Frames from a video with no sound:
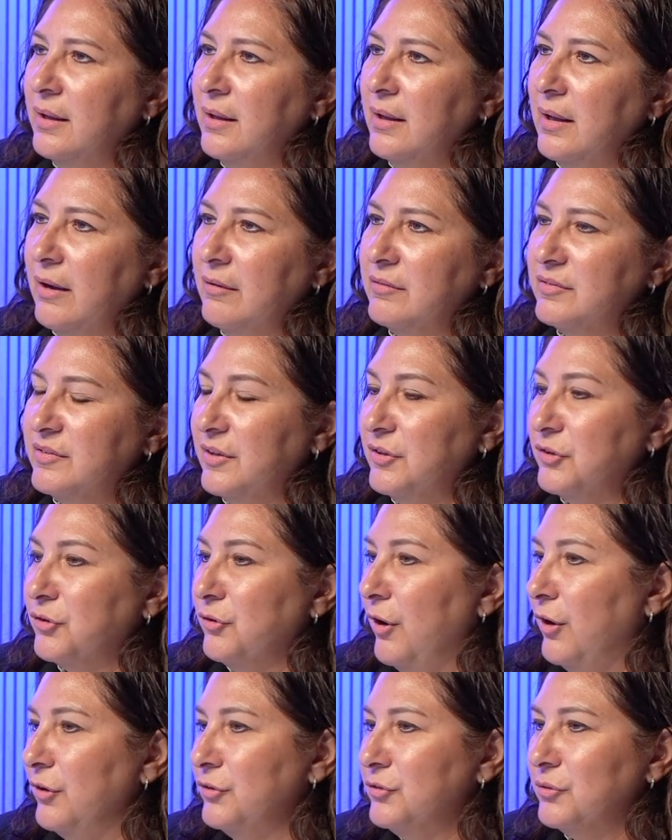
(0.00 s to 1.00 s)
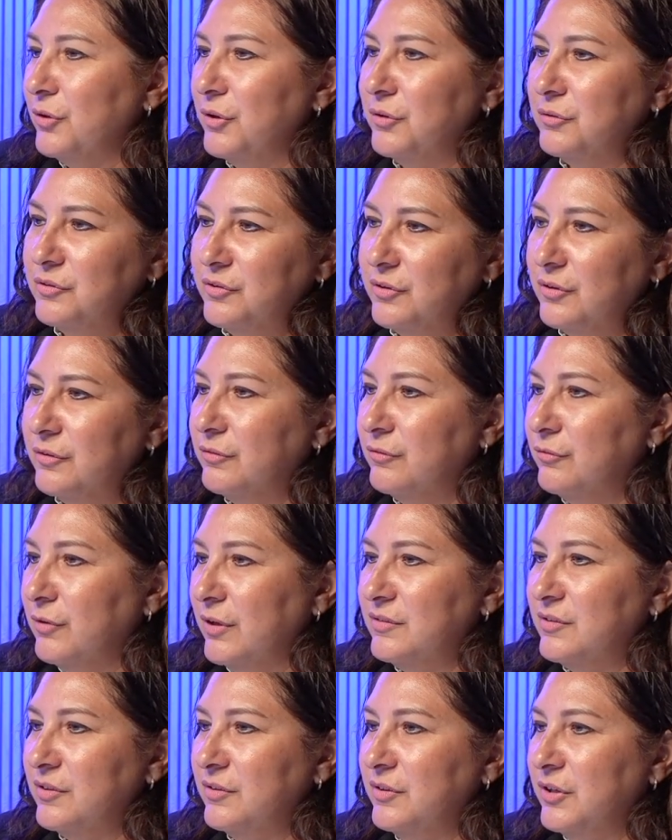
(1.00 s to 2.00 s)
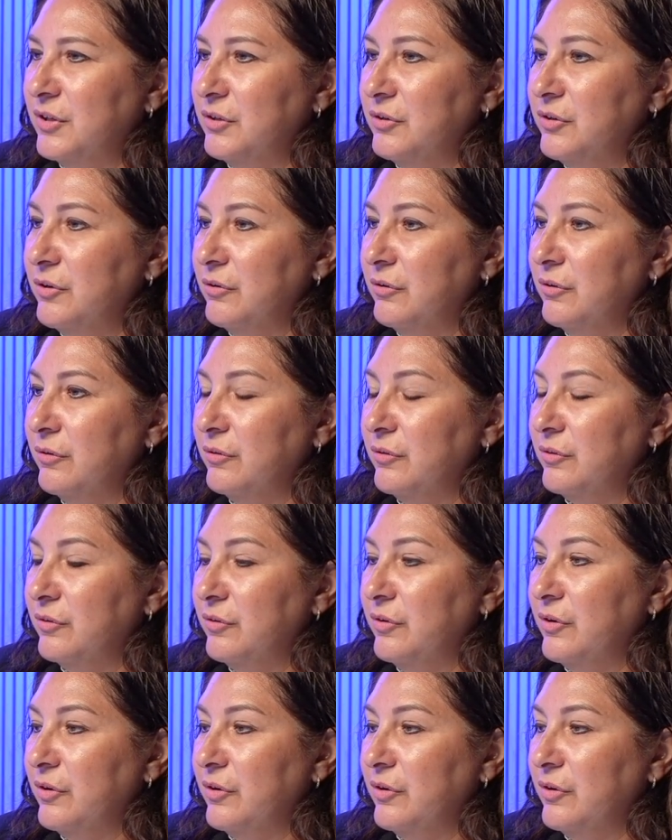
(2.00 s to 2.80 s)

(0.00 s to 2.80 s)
I was at a crossroads of what to do.